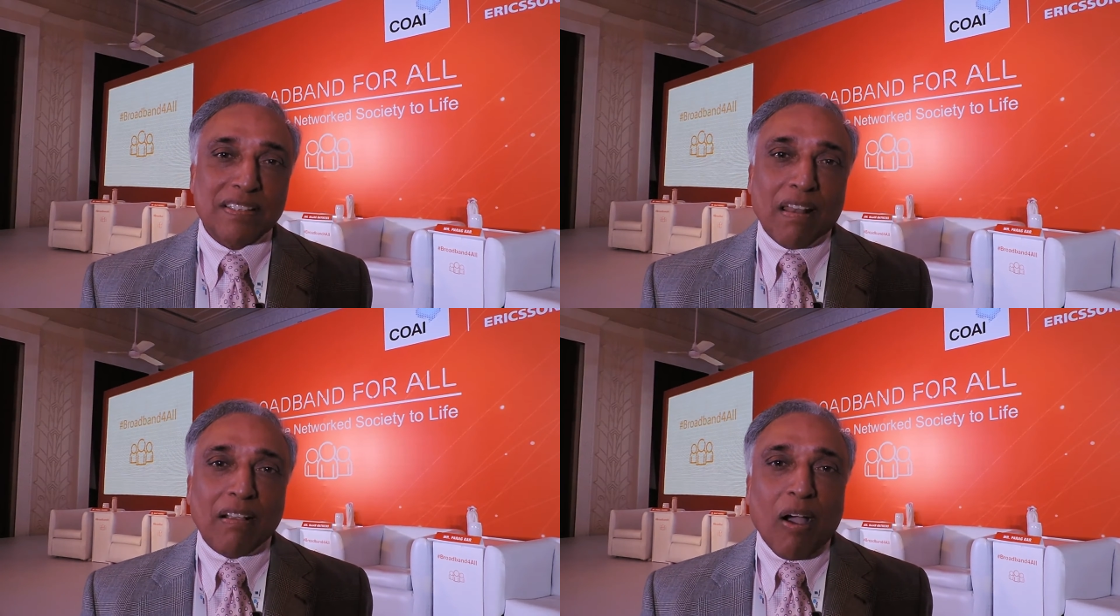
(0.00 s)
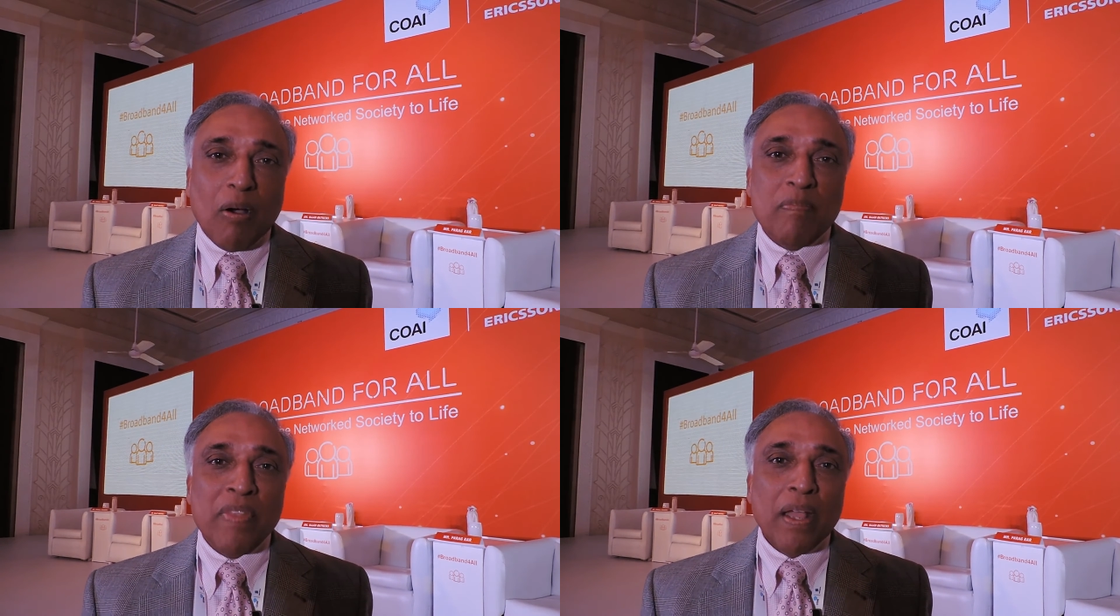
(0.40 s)

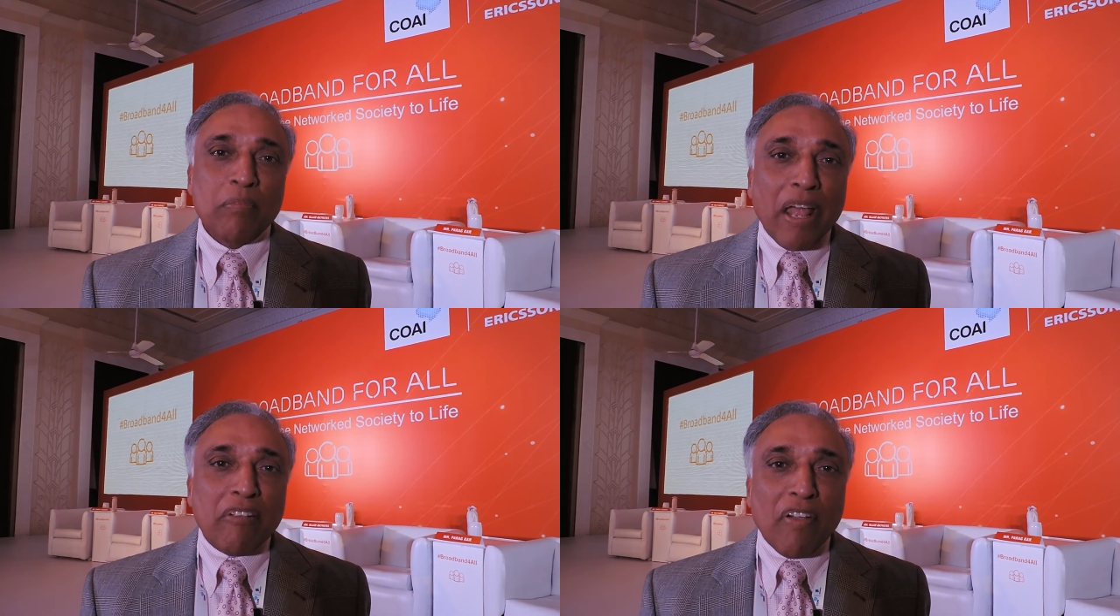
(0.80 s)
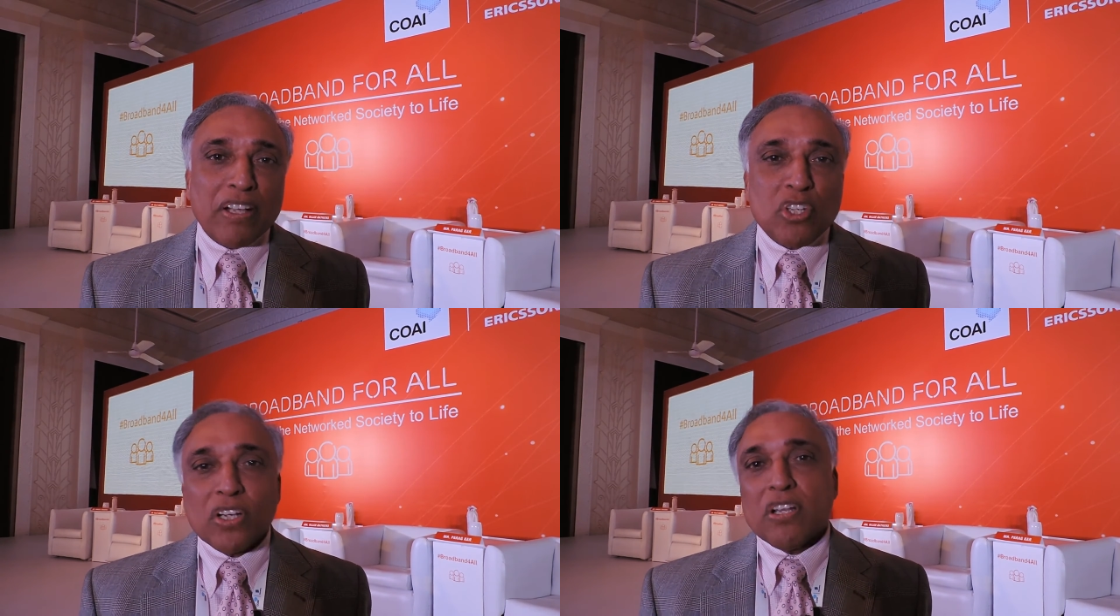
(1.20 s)
telecom
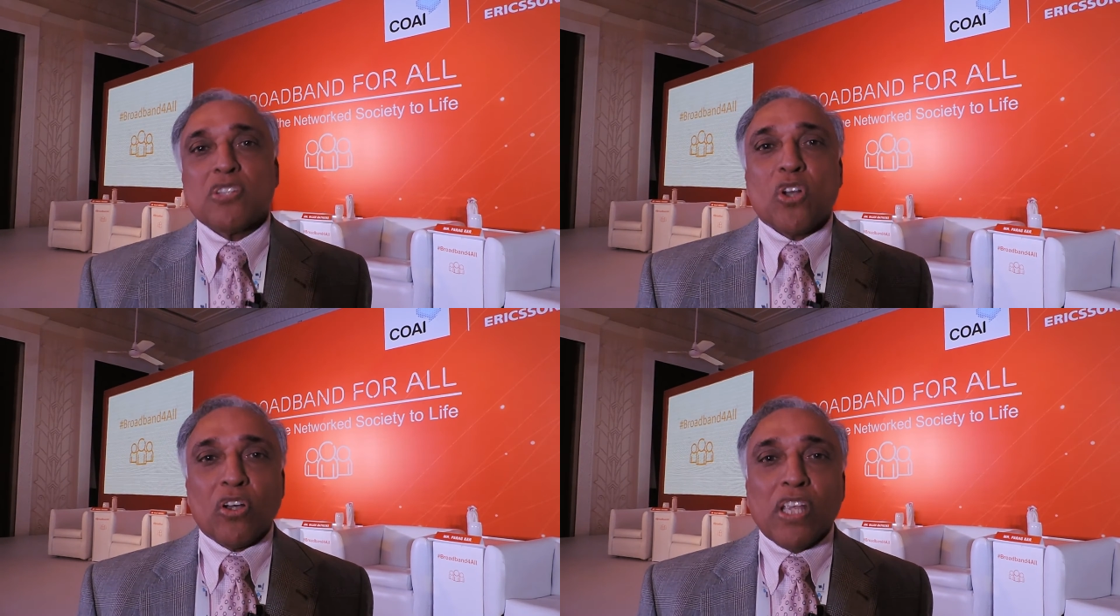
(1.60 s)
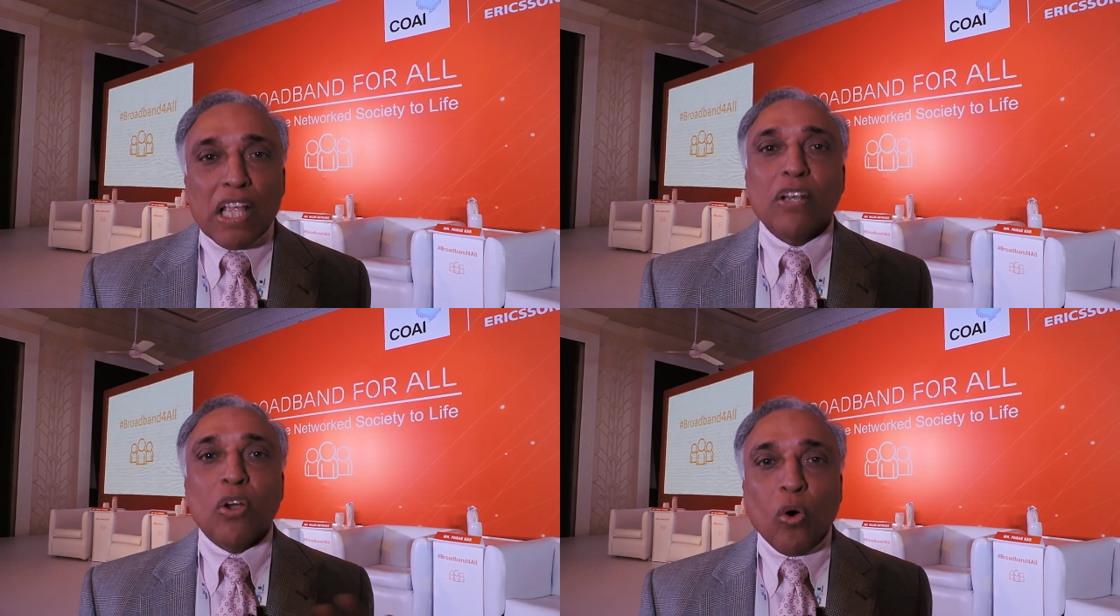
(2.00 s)
manufacturing does not
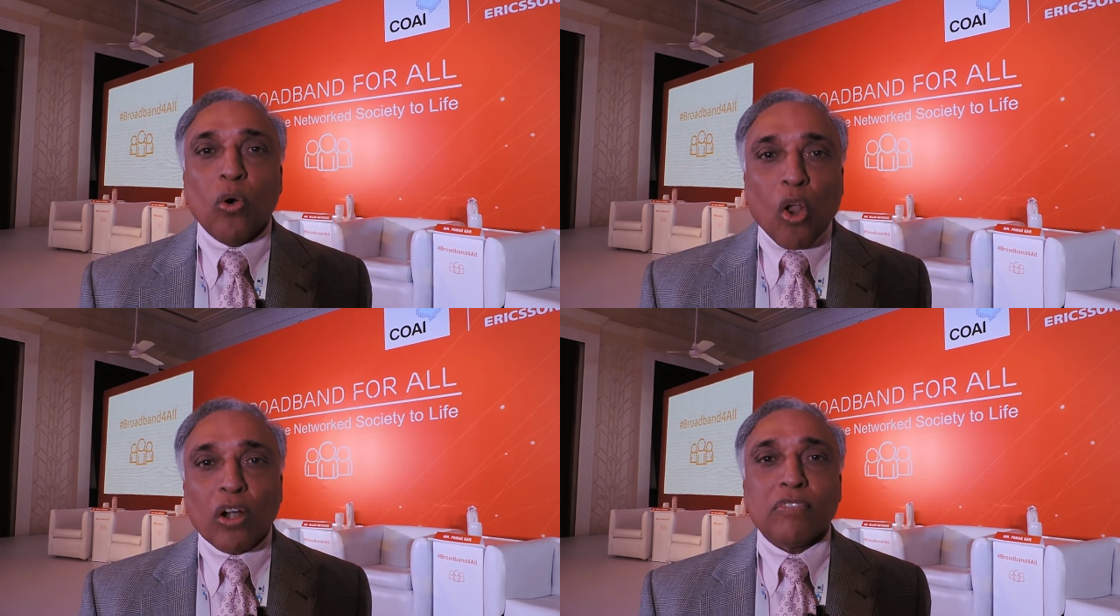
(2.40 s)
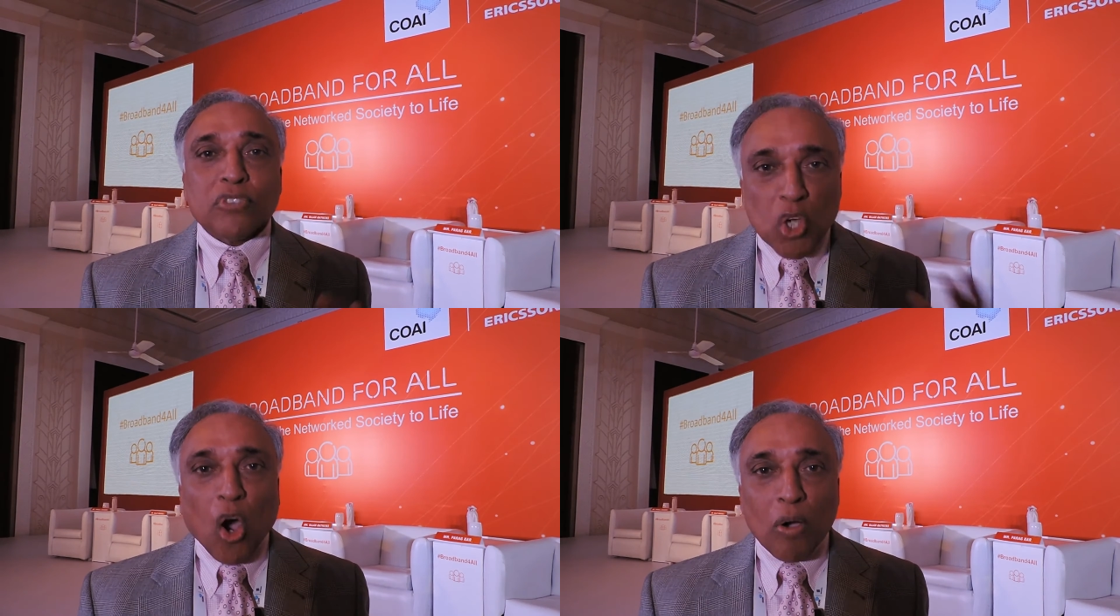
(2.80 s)
yield a whole lot
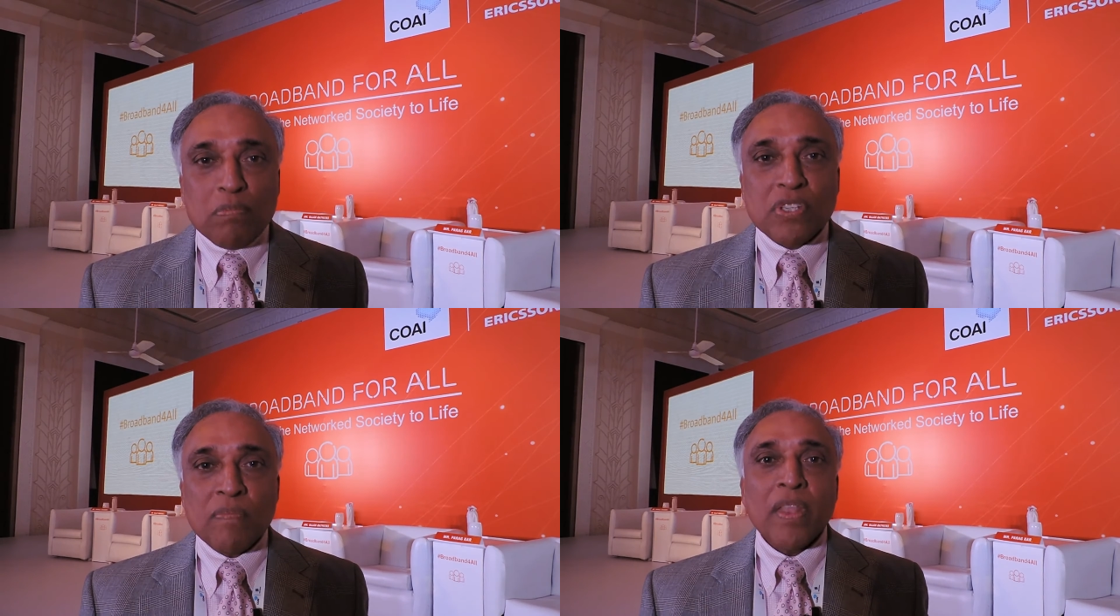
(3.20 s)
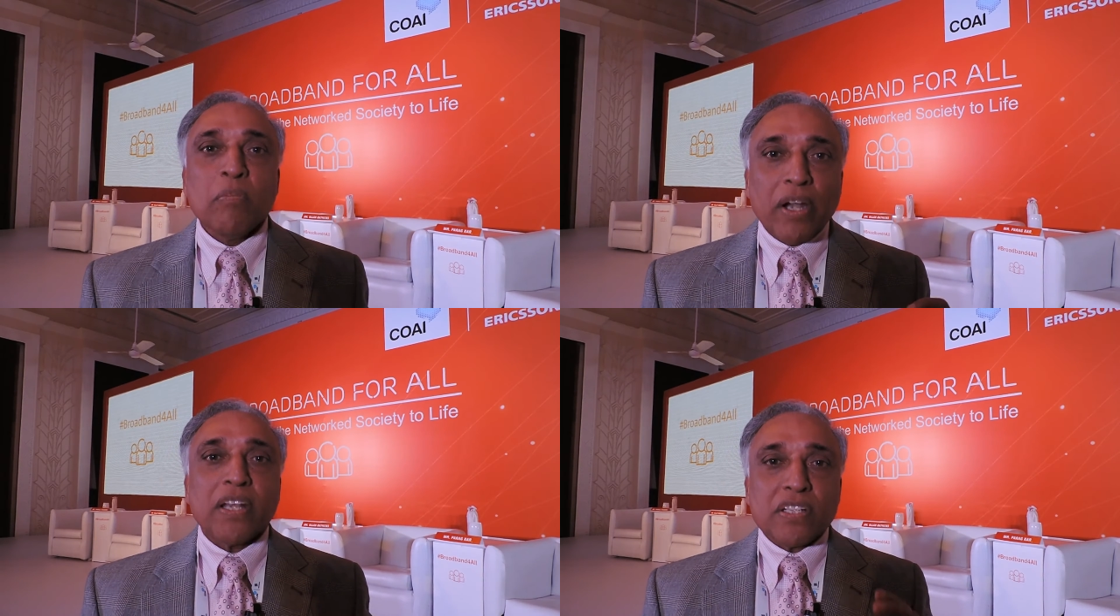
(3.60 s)
of jobs,
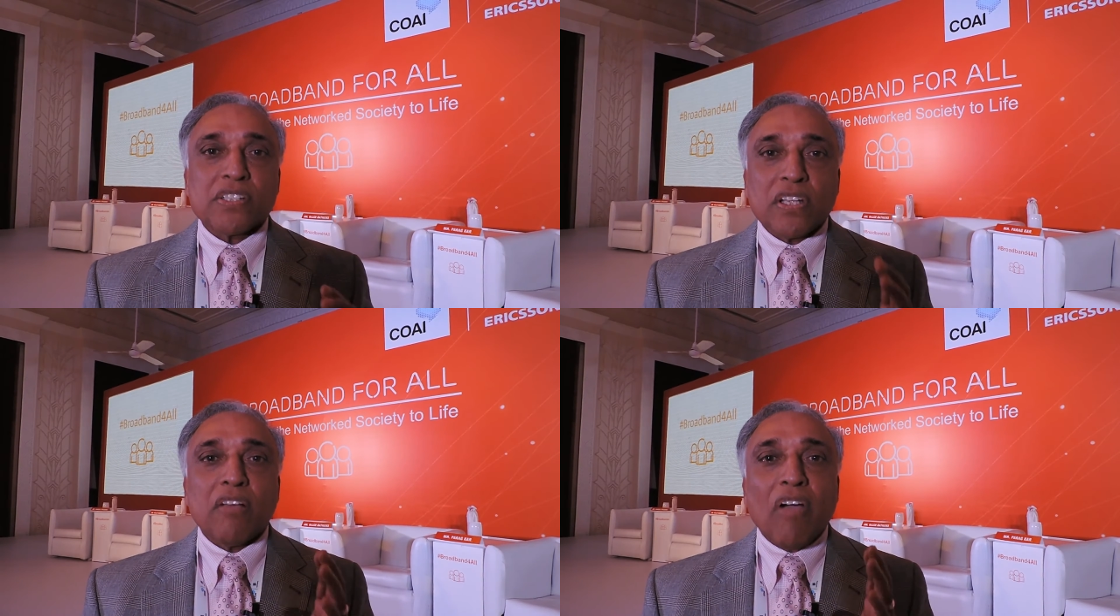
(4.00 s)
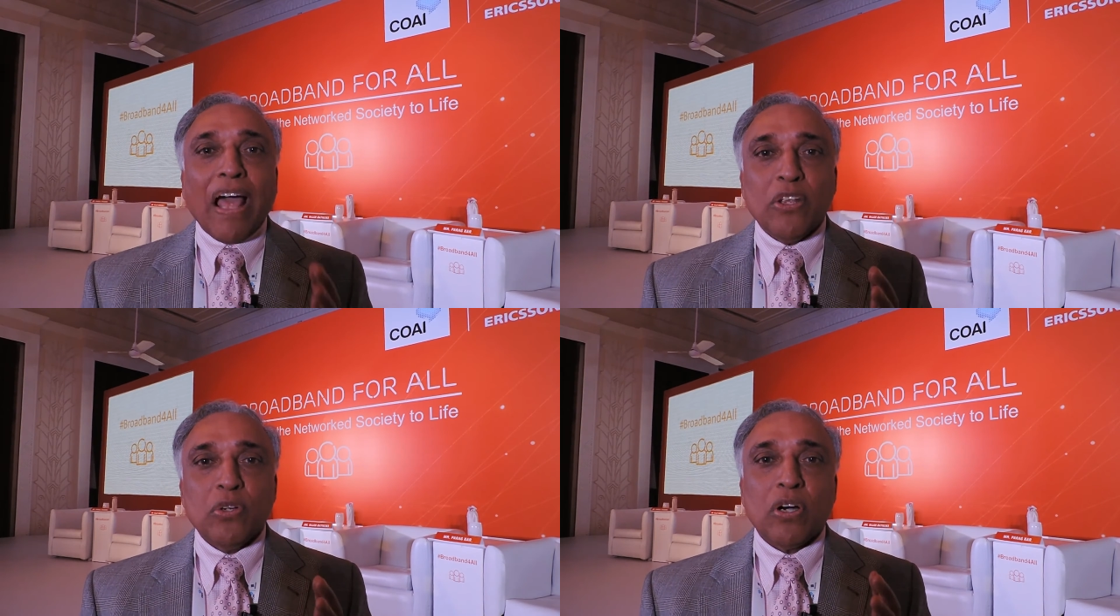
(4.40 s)
but it is in the
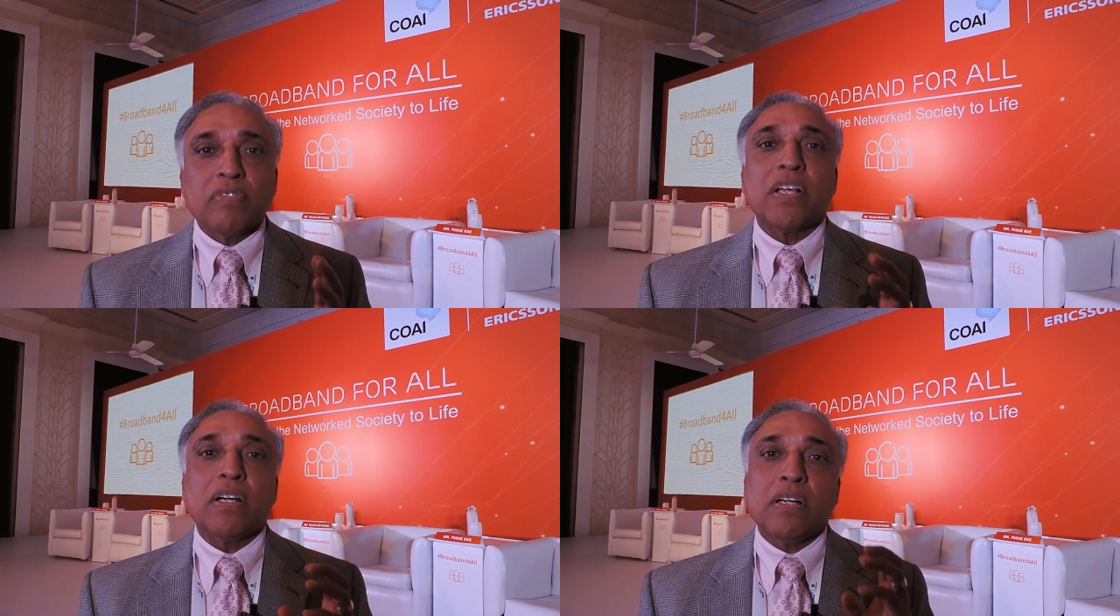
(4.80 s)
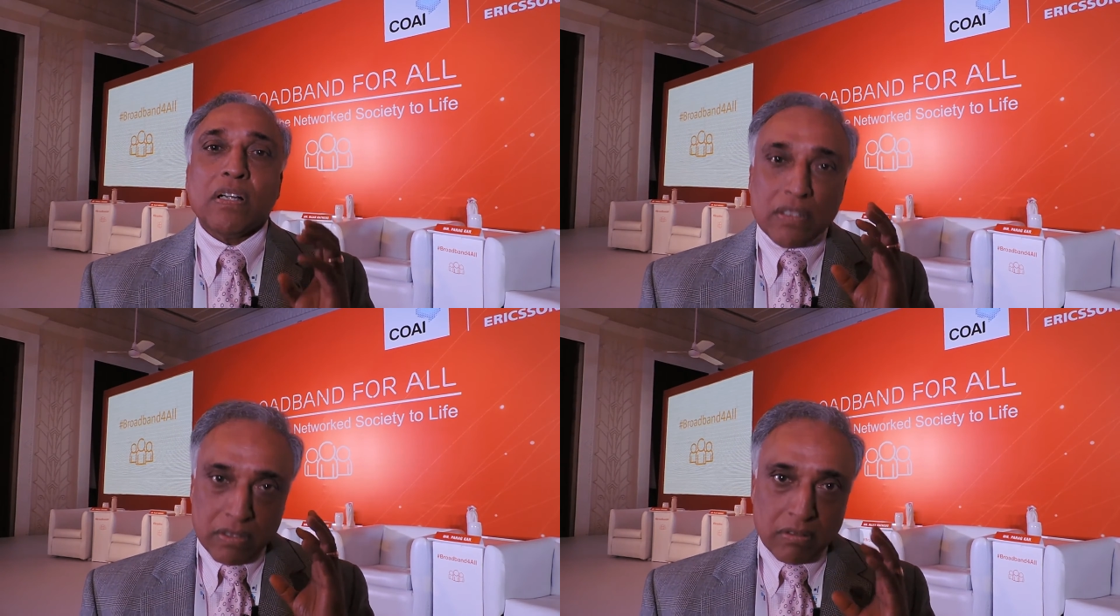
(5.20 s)
value of
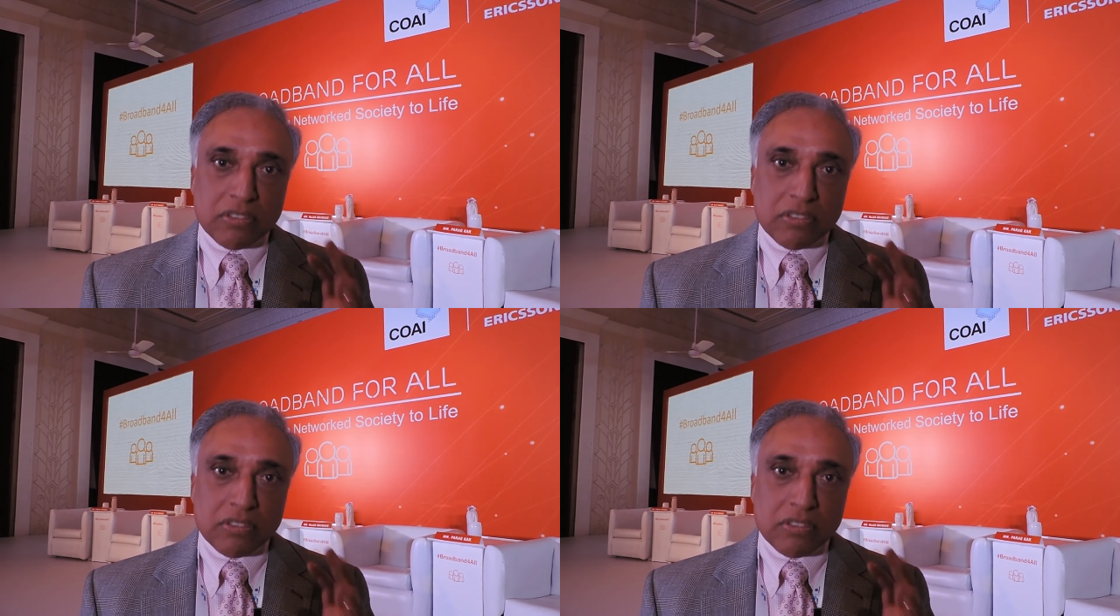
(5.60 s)
the